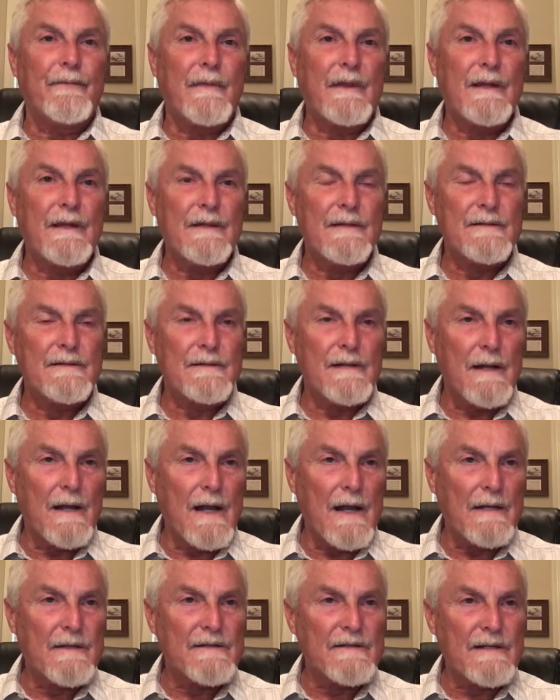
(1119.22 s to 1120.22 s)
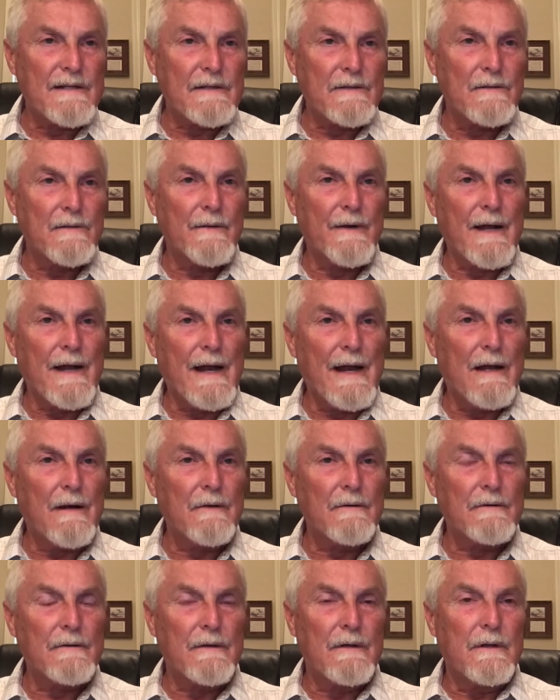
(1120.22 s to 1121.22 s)
He is not singled
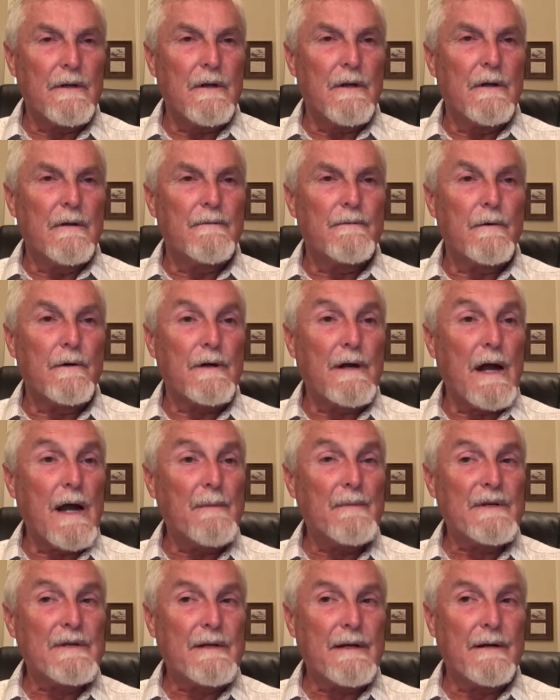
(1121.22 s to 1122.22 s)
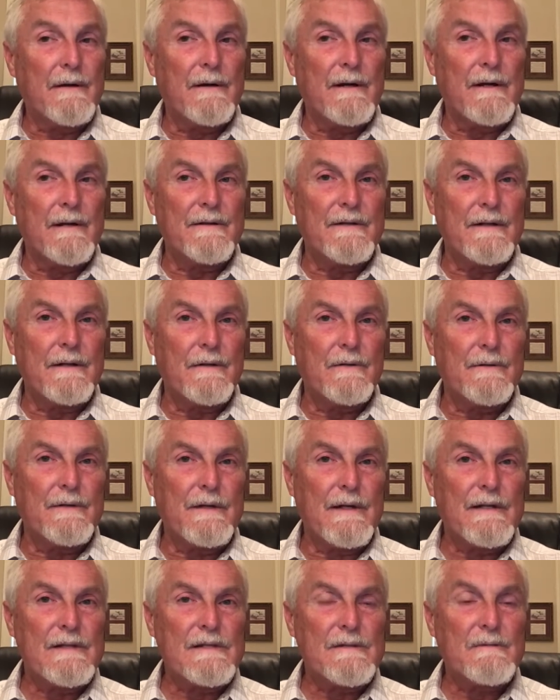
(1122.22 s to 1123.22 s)
out for commentary in the Old
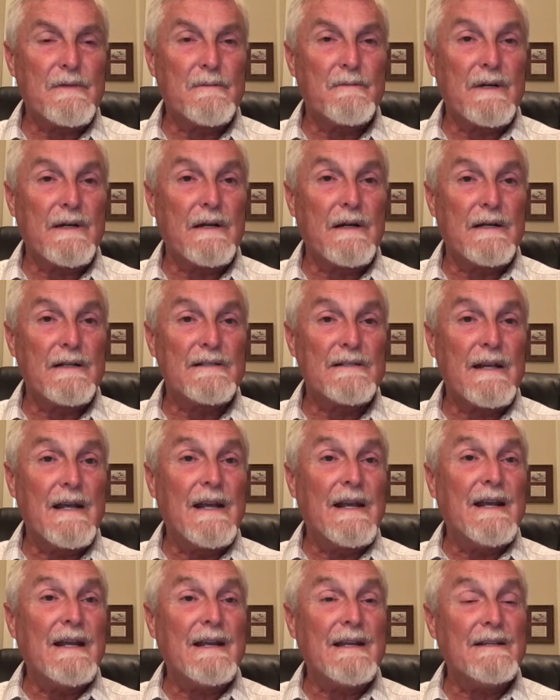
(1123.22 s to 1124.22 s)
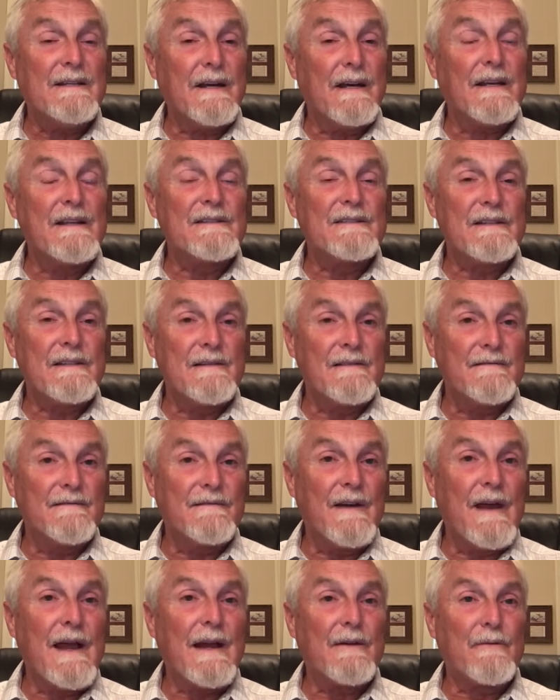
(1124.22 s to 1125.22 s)
Testament because he does, in
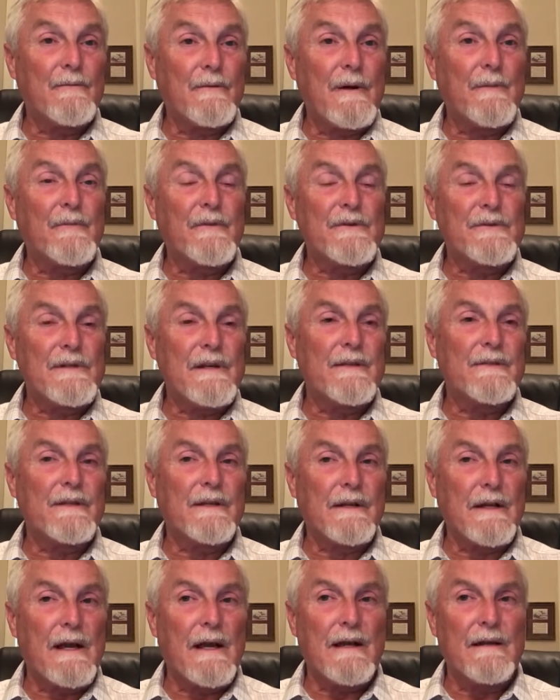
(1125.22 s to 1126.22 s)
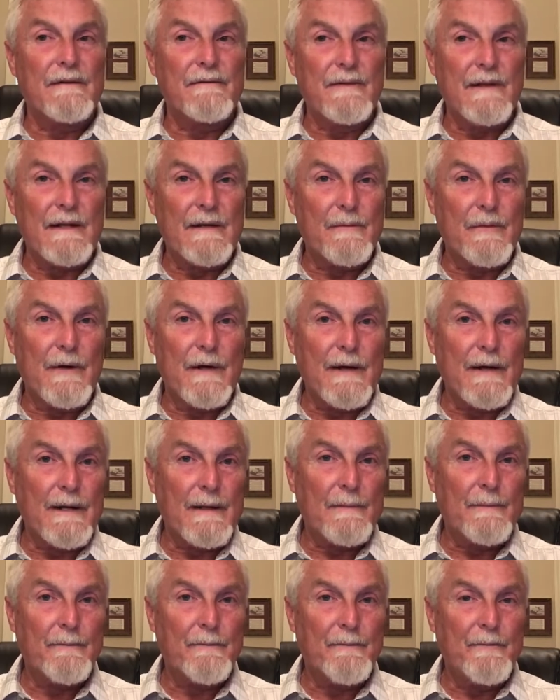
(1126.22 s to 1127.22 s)
fact, represent the God of
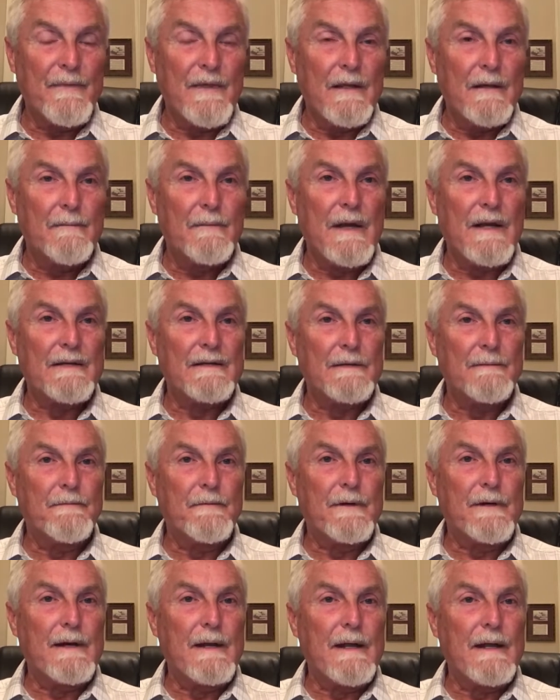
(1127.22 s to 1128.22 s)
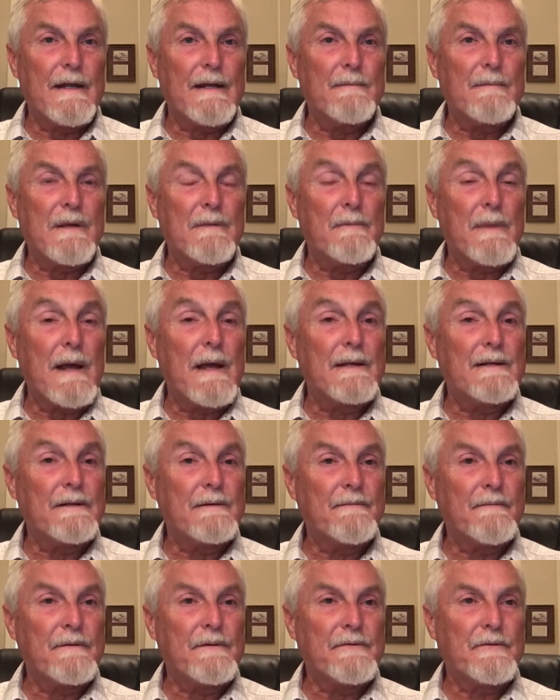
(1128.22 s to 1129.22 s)
Abraham by a different name and by a
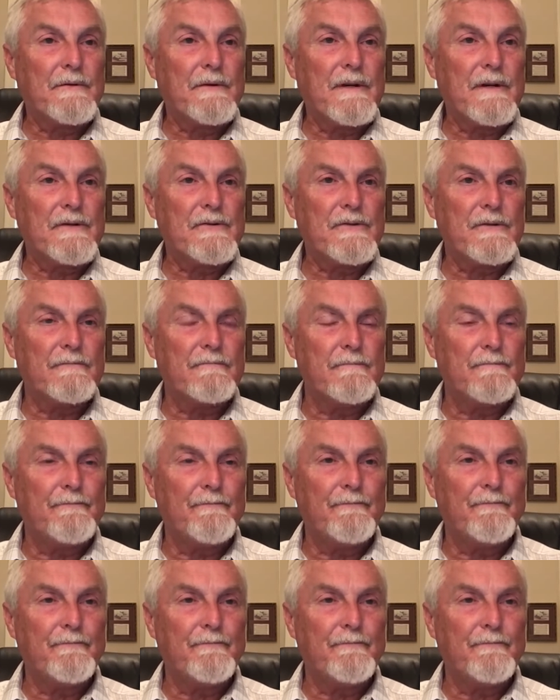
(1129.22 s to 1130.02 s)
different tradition.